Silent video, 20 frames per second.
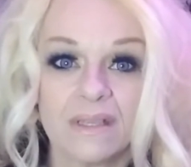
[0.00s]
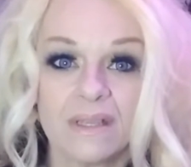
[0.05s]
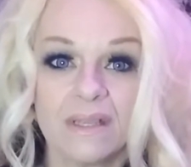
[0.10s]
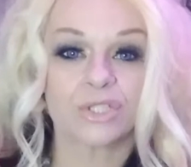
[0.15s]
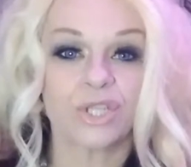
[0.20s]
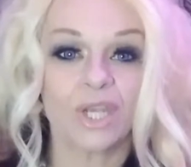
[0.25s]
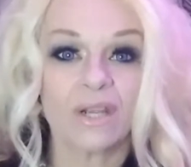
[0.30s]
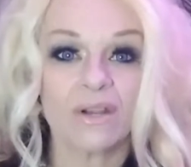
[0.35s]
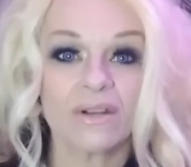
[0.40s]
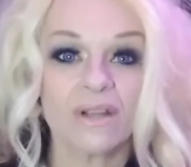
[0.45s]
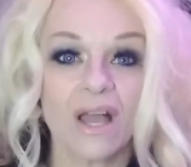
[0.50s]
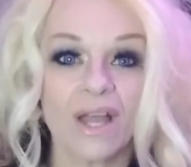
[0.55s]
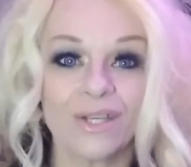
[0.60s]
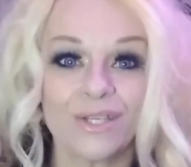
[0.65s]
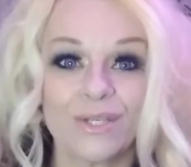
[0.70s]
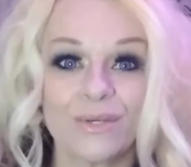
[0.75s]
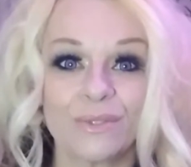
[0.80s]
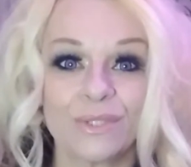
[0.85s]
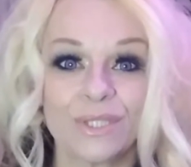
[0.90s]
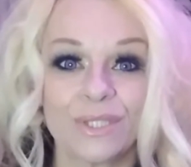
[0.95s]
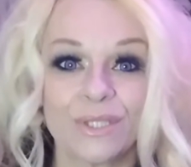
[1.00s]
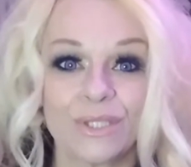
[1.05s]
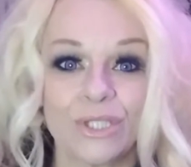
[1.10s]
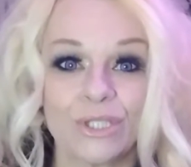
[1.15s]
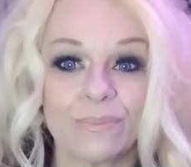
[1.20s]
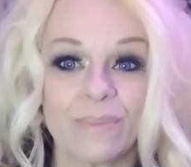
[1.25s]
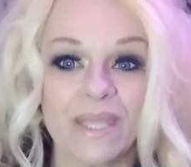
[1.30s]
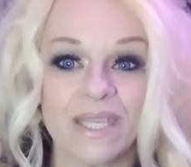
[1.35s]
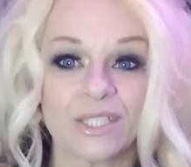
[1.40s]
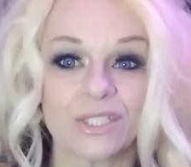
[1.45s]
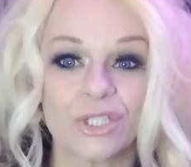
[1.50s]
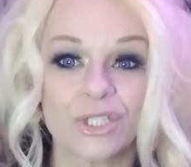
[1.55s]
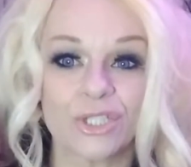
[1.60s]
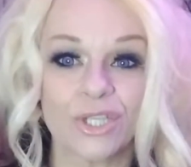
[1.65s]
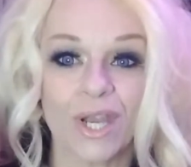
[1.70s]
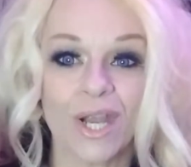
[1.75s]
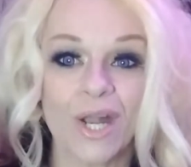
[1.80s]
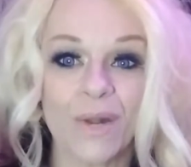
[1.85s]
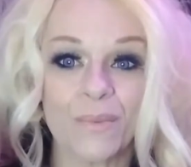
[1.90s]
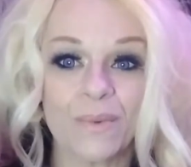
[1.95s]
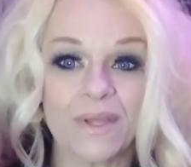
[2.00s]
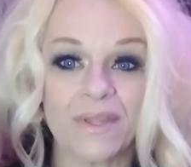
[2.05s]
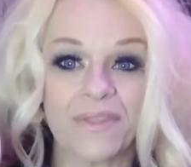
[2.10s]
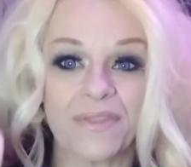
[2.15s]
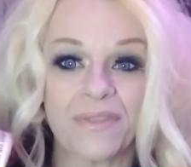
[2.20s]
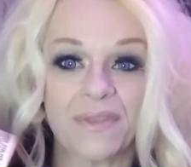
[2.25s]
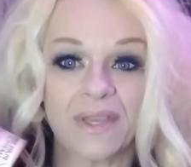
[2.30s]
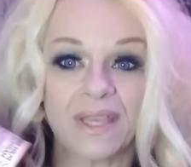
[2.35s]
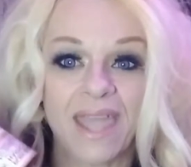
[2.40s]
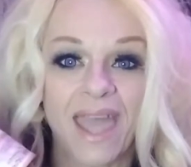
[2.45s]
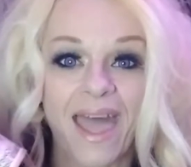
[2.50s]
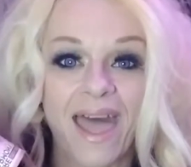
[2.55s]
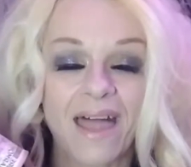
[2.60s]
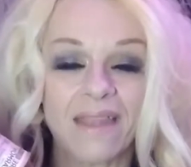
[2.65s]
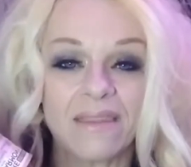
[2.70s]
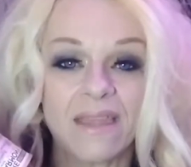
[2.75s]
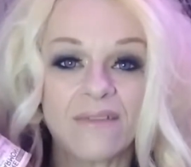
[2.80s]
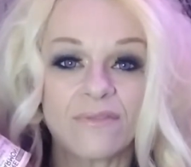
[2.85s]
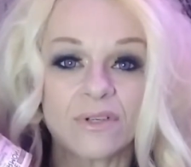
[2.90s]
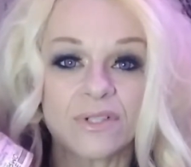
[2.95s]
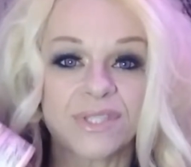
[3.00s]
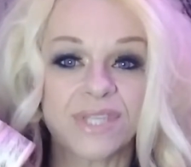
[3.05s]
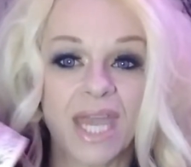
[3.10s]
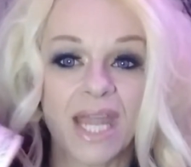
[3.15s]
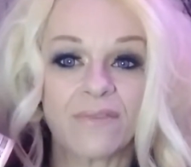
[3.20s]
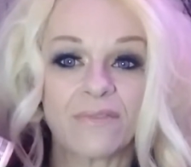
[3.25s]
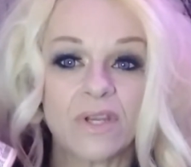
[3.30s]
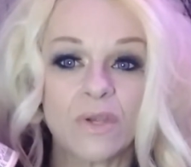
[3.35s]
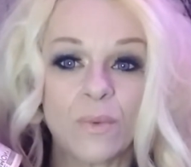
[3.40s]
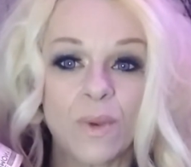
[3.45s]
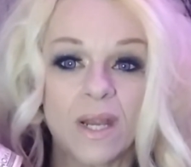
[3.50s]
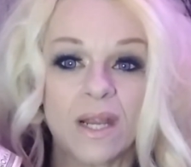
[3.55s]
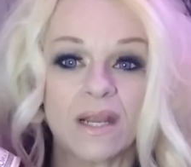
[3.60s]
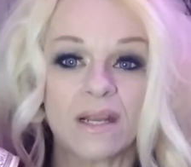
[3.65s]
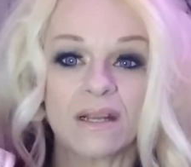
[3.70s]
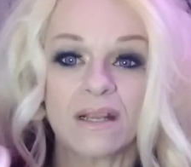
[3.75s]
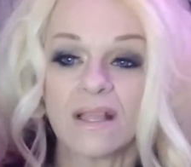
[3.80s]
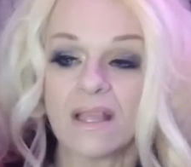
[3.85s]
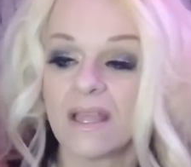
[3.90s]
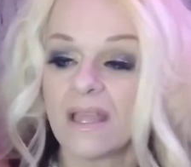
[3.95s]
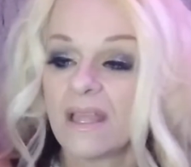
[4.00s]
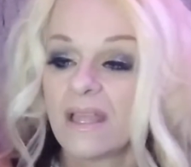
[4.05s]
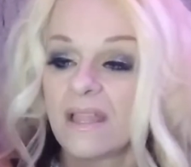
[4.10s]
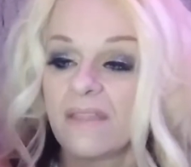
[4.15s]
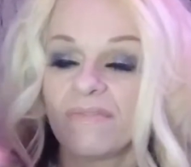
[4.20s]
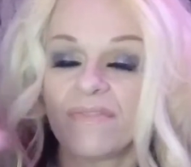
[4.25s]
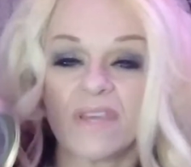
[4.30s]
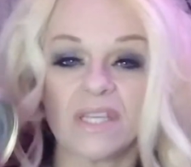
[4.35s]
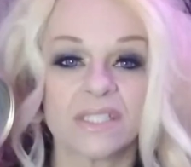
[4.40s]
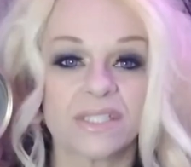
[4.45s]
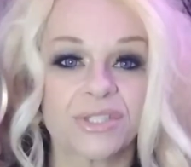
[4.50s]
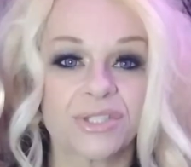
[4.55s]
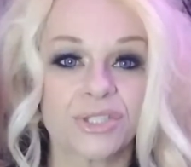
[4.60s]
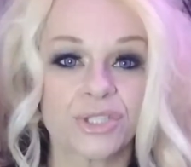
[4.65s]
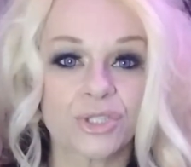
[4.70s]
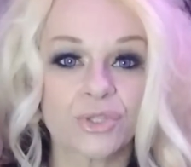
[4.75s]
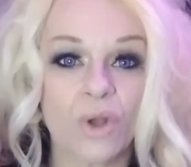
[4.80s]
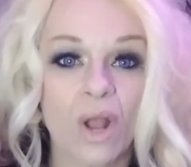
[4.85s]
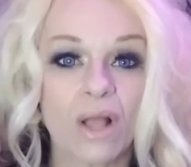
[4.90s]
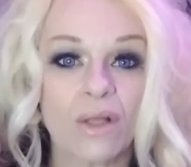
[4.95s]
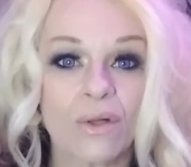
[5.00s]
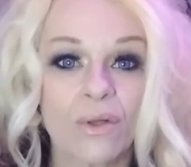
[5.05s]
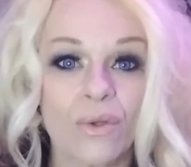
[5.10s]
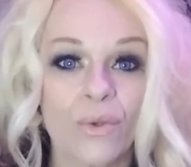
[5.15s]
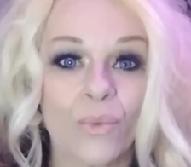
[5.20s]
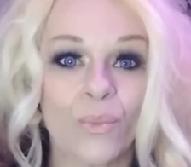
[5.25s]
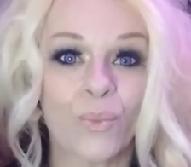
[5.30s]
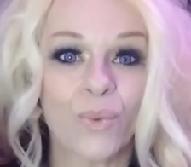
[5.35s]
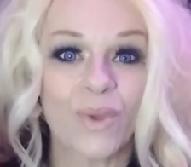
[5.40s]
Share it on YouTube. I can share it with cat lovers everywhere that struggle